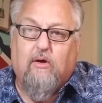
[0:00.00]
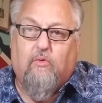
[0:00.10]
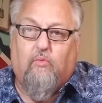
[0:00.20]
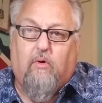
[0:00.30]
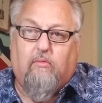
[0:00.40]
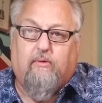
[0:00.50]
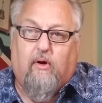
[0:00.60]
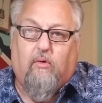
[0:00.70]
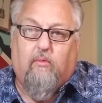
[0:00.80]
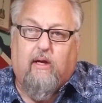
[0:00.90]
won't
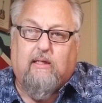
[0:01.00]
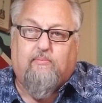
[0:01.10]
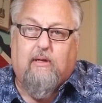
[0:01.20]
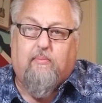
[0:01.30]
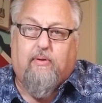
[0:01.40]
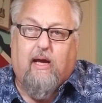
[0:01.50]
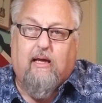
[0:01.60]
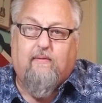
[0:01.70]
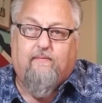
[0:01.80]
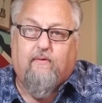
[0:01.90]
always be
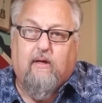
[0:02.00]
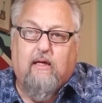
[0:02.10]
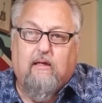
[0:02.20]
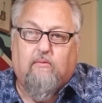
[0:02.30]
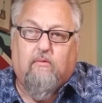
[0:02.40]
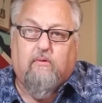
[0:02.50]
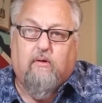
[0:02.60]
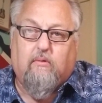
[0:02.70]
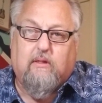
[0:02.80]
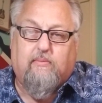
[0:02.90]
pain free and it won't
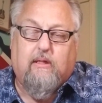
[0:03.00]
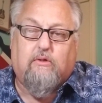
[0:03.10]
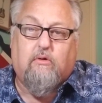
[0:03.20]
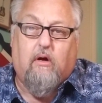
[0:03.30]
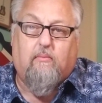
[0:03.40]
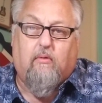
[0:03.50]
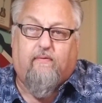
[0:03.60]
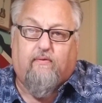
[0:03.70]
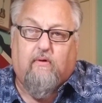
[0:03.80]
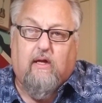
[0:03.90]
always be trouble
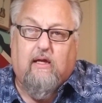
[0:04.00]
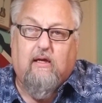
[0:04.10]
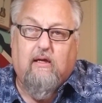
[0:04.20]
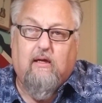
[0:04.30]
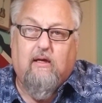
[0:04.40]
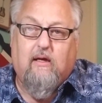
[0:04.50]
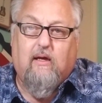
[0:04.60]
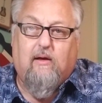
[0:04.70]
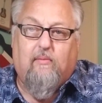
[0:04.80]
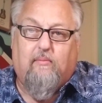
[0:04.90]
free
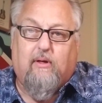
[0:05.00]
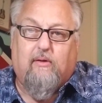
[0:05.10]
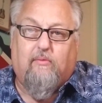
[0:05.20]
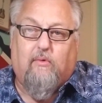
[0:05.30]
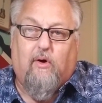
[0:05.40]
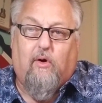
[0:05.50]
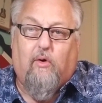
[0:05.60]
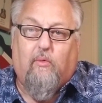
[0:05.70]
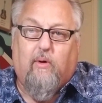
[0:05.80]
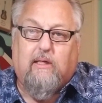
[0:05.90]
but it will
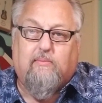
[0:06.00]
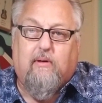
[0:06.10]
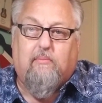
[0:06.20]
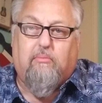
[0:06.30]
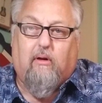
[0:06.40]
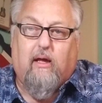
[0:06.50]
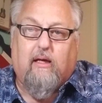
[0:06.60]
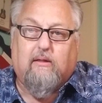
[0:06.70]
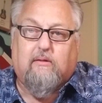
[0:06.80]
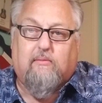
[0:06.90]
always be
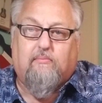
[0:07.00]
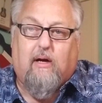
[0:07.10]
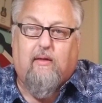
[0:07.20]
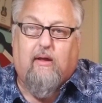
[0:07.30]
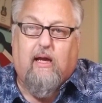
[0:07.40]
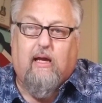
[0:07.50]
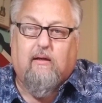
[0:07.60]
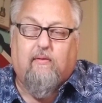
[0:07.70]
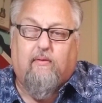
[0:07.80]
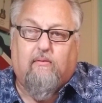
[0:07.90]
blessed by the
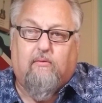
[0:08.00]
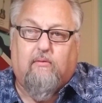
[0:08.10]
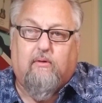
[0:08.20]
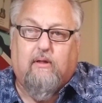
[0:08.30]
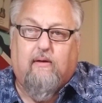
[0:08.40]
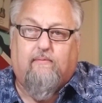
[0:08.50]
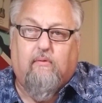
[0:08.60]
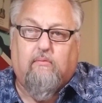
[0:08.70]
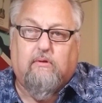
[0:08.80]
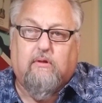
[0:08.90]
hand of the Lord if we
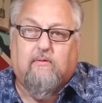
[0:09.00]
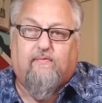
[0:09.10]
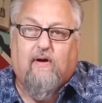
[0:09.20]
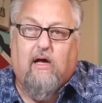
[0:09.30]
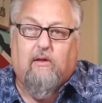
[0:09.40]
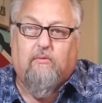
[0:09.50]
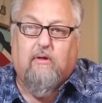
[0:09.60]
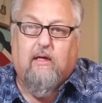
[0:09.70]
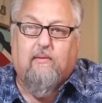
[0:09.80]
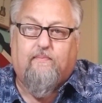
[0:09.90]
will just follow
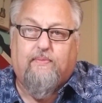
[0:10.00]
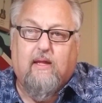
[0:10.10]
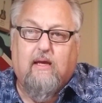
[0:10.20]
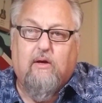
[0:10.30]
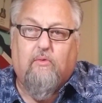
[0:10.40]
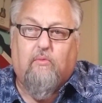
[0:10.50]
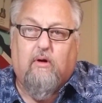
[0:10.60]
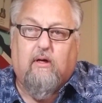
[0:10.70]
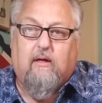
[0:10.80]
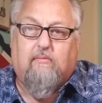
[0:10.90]
him
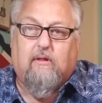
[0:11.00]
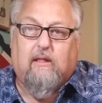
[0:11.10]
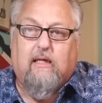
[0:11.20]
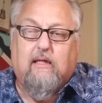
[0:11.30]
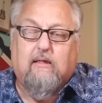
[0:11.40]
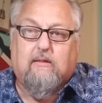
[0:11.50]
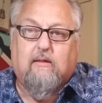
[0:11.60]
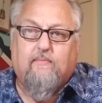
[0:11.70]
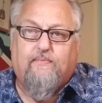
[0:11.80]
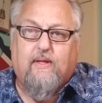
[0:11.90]
where he would lead us.
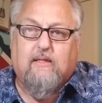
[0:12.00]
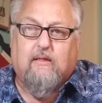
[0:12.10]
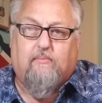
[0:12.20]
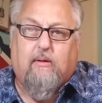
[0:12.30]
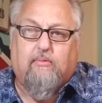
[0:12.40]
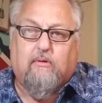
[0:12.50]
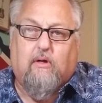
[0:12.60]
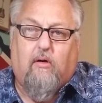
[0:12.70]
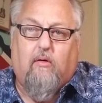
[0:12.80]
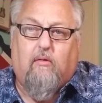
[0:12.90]
Some people's
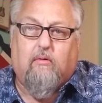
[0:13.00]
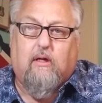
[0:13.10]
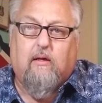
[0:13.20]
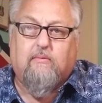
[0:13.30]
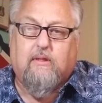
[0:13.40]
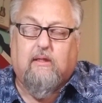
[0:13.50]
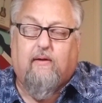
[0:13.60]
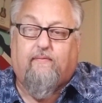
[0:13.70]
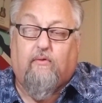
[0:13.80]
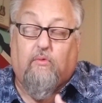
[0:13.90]
call comes in
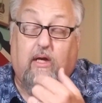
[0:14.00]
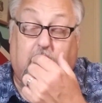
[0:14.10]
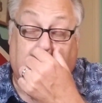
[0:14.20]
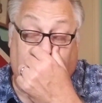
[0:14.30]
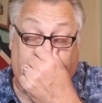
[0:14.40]
different ways.